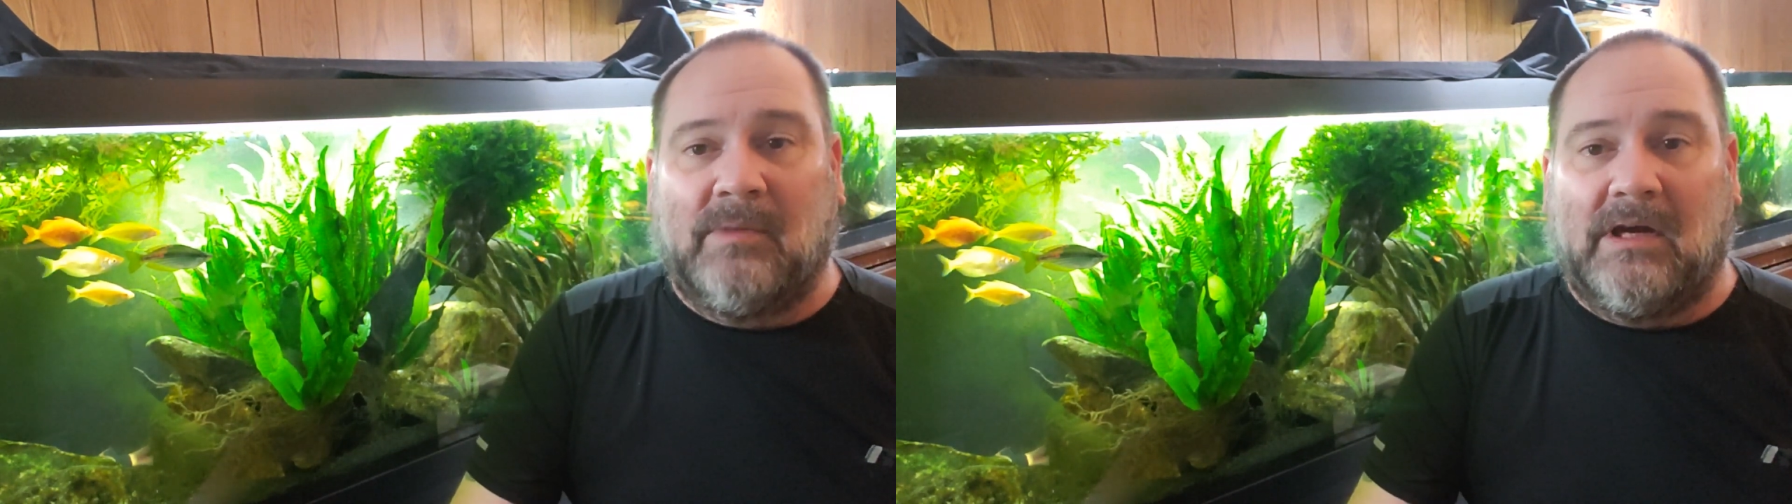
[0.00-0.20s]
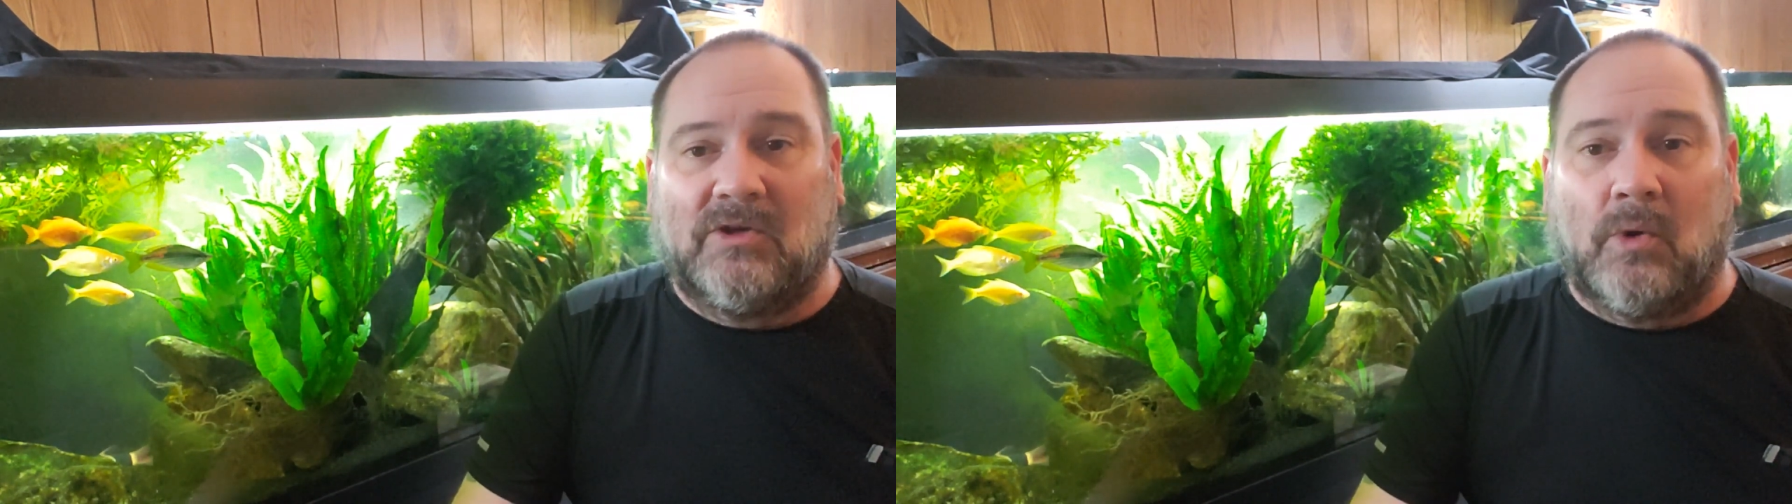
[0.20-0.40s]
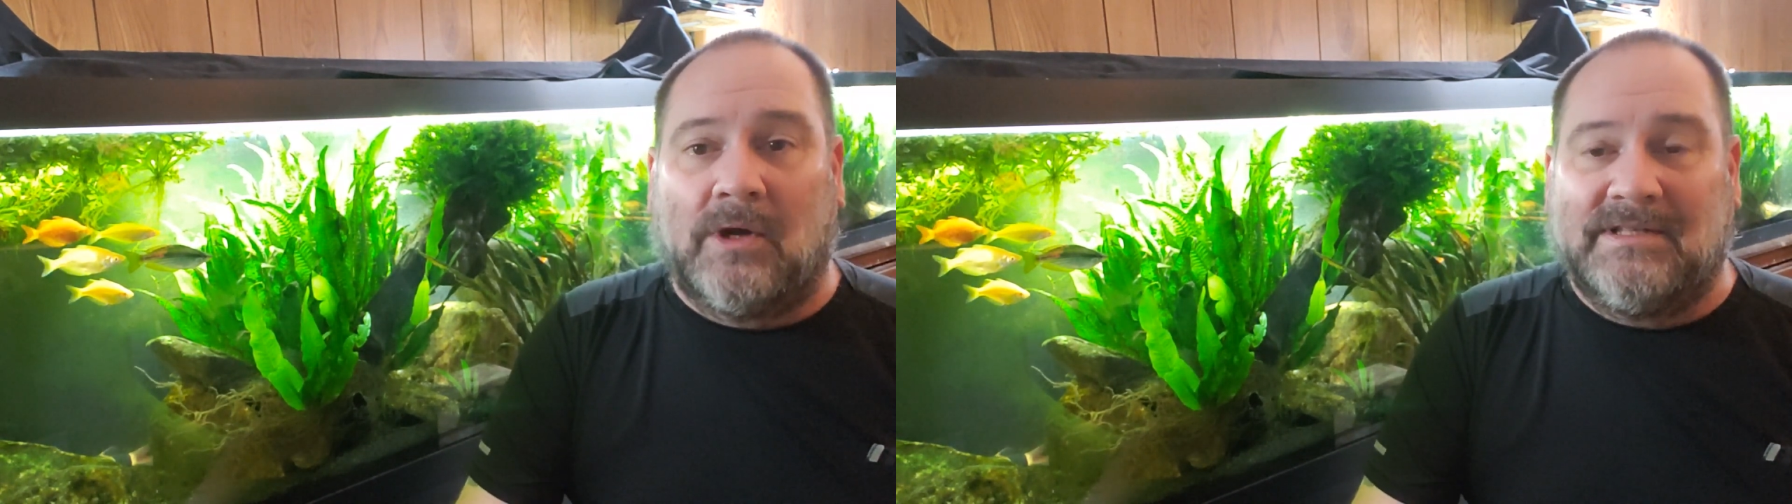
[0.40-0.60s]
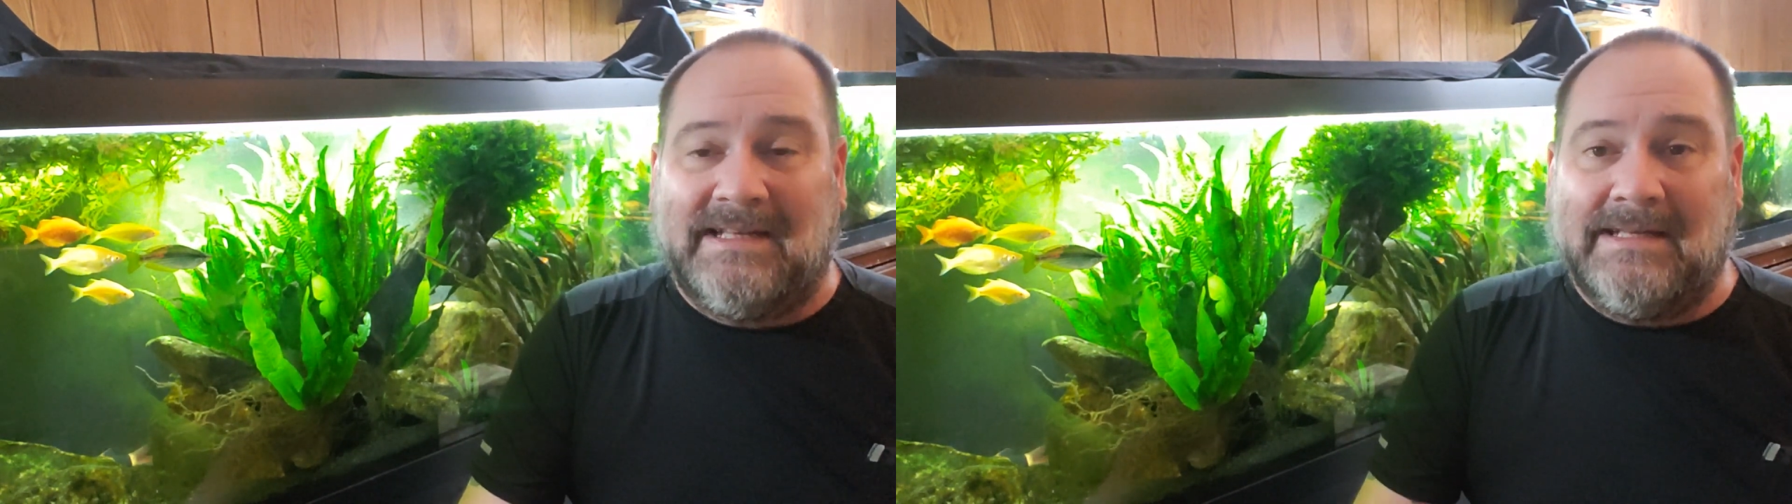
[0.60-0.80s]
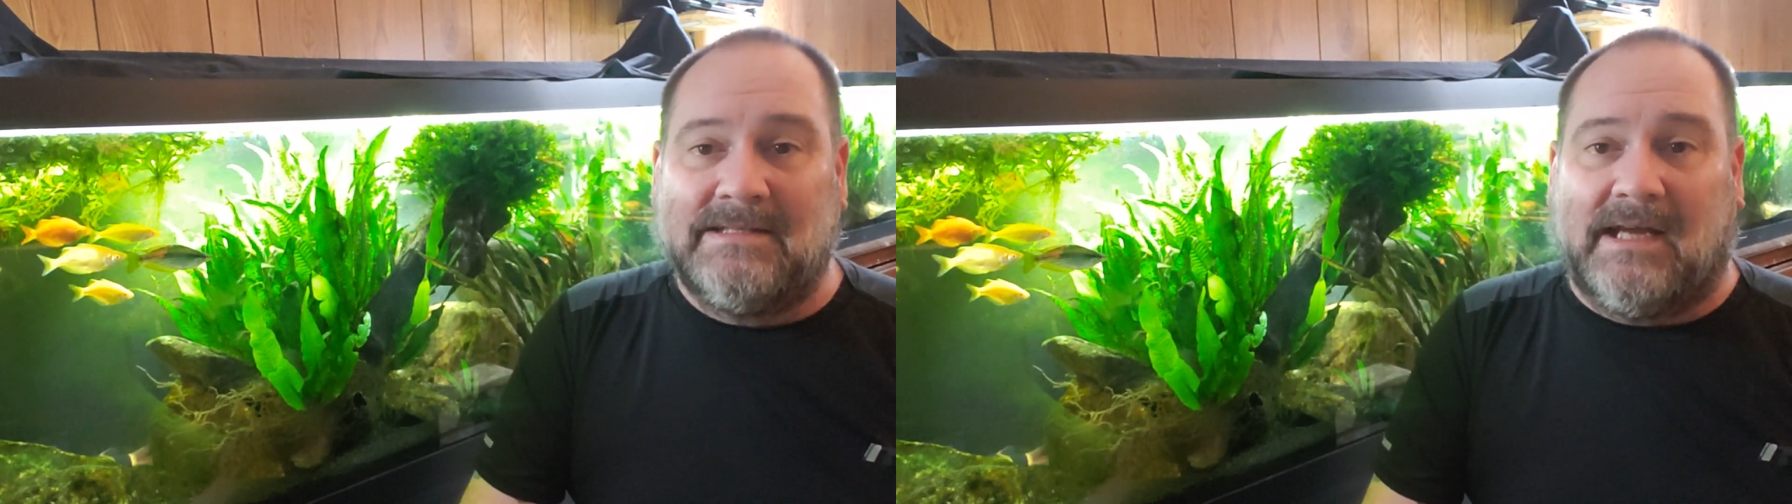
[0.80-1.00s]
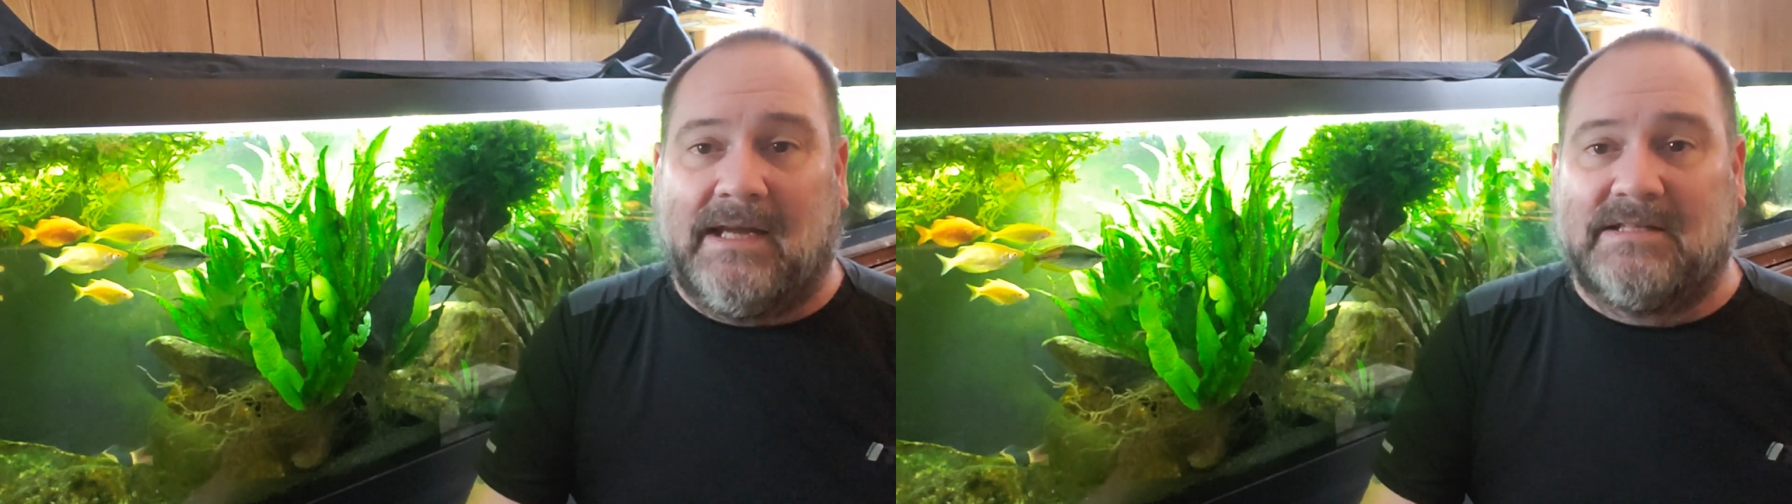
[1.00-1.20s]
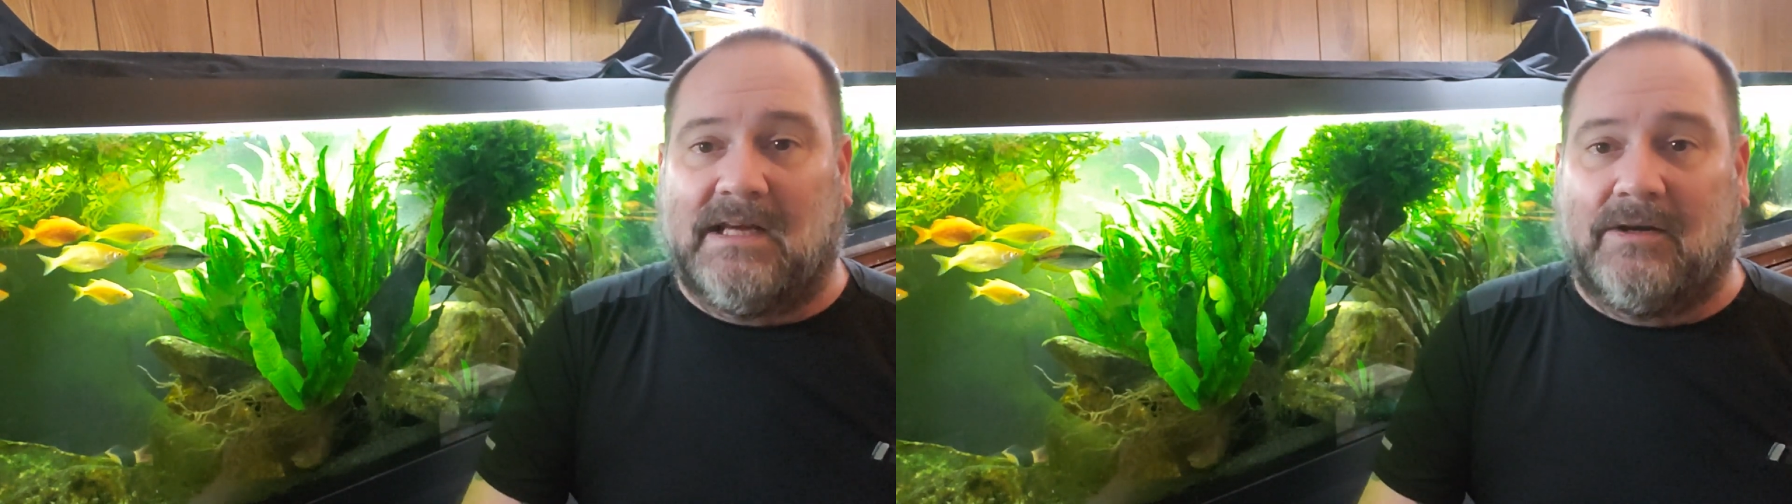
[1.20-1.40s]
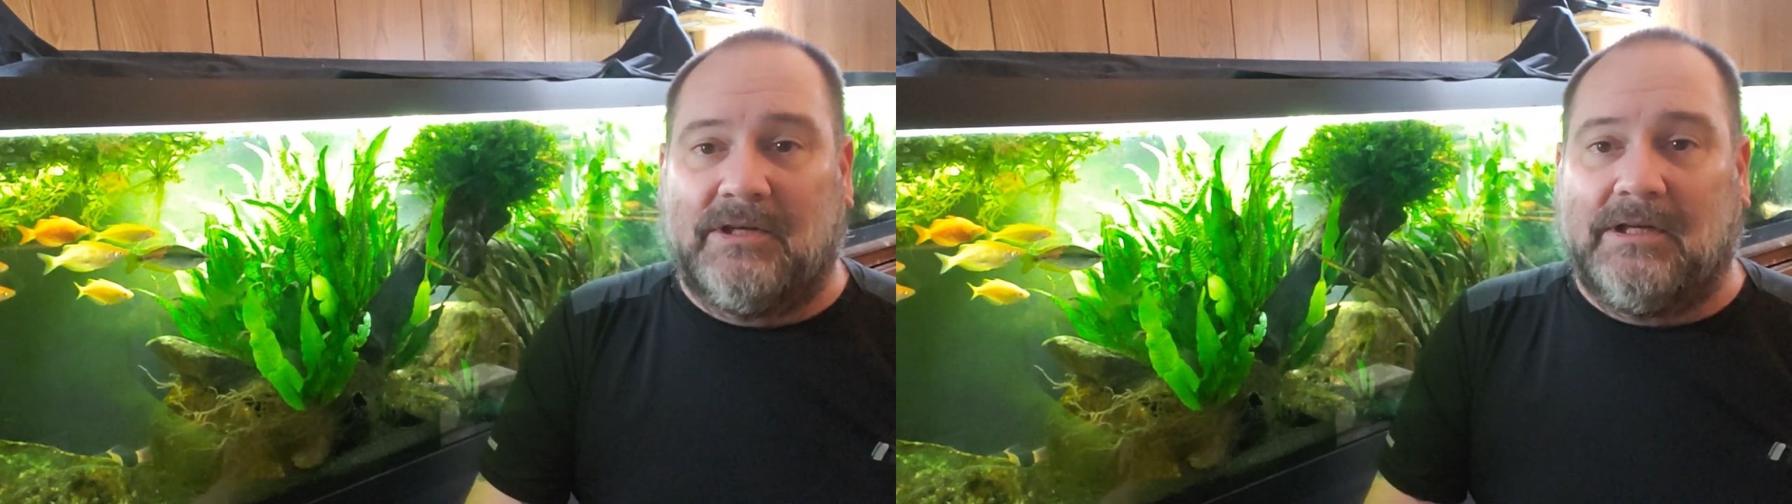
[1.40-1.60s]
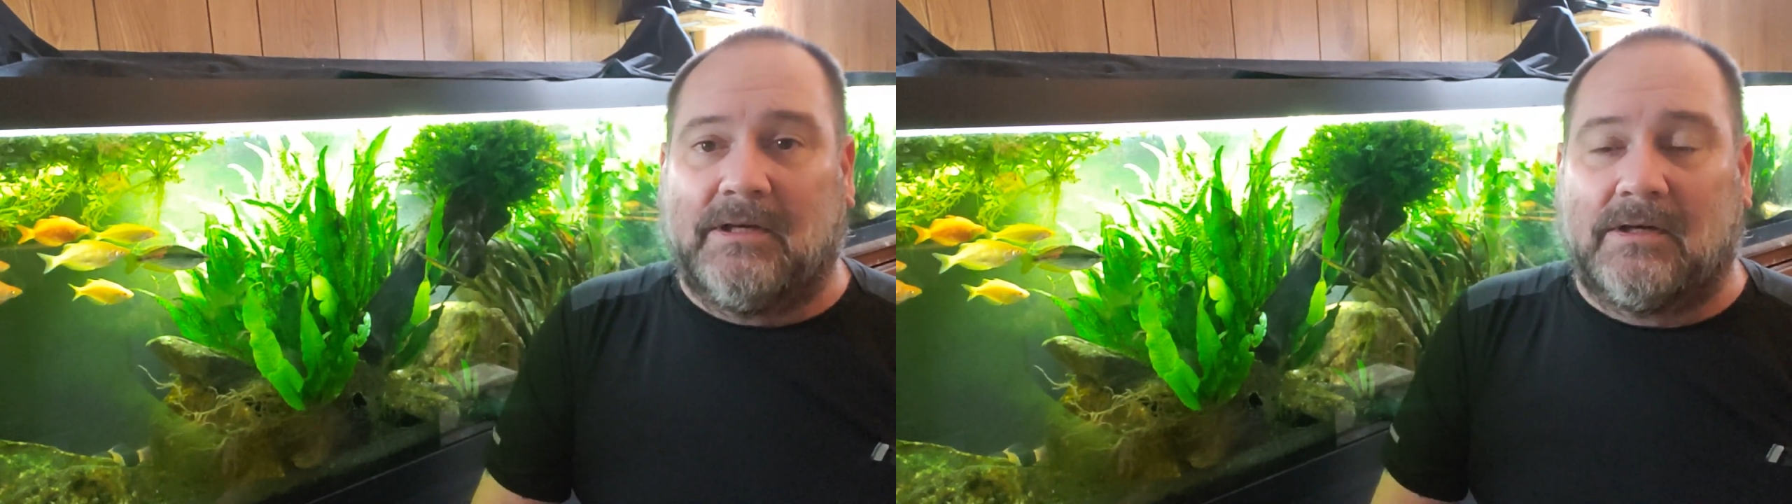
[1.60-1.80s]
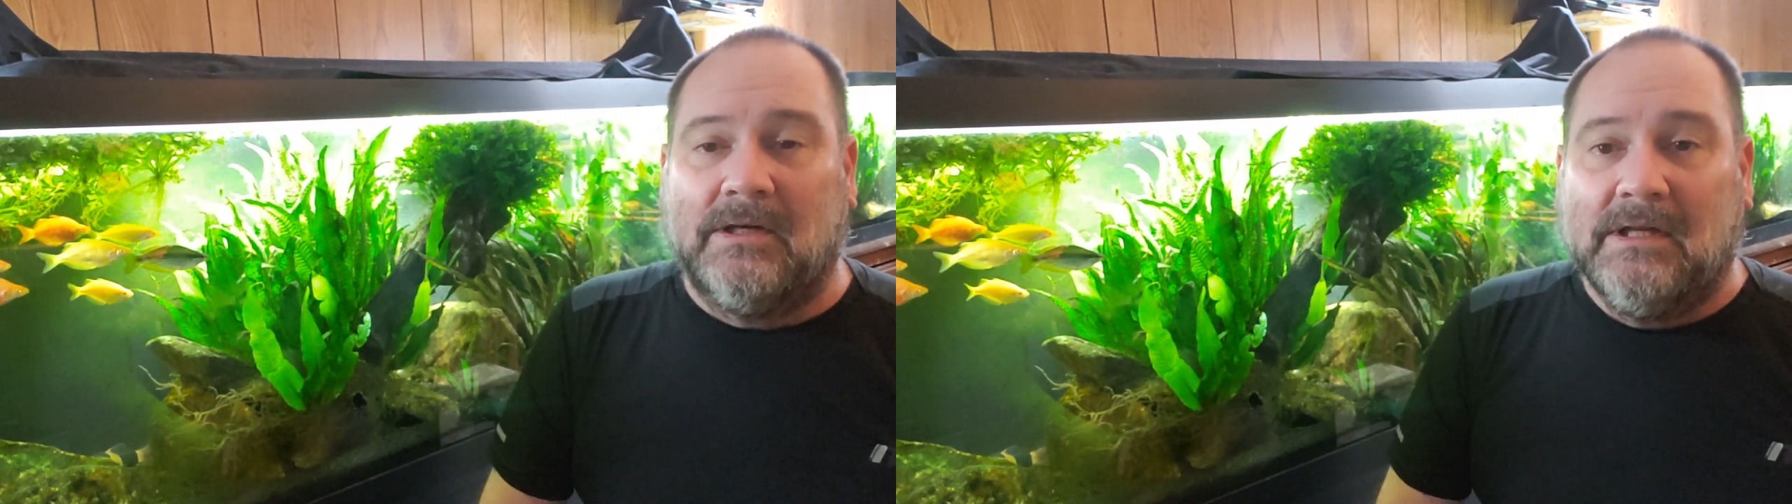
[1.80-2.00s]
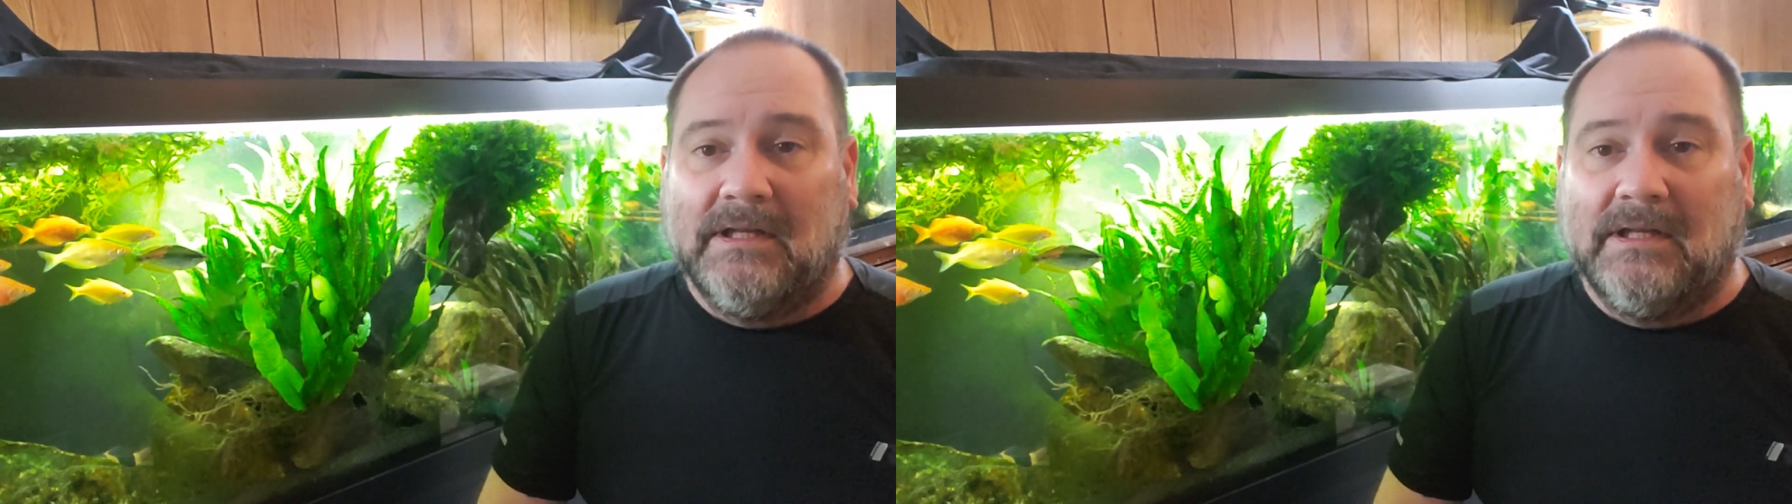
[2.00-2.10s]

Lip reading: my quarantine tank down here